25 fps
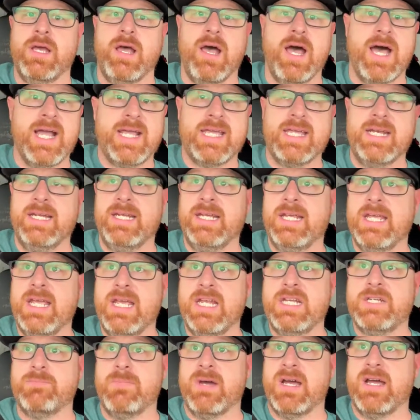I can
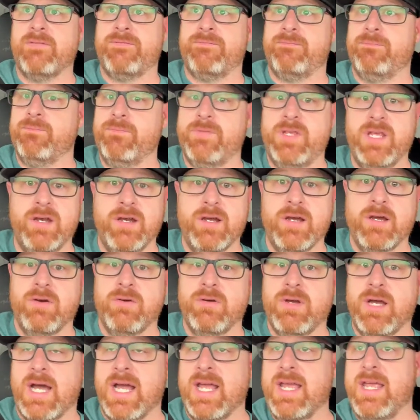engage my, you
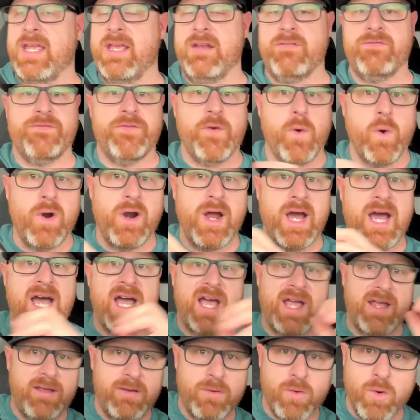know, in four
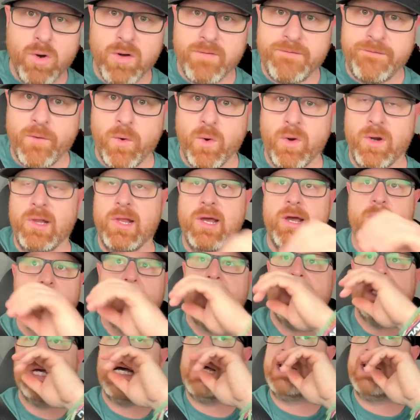high or four low.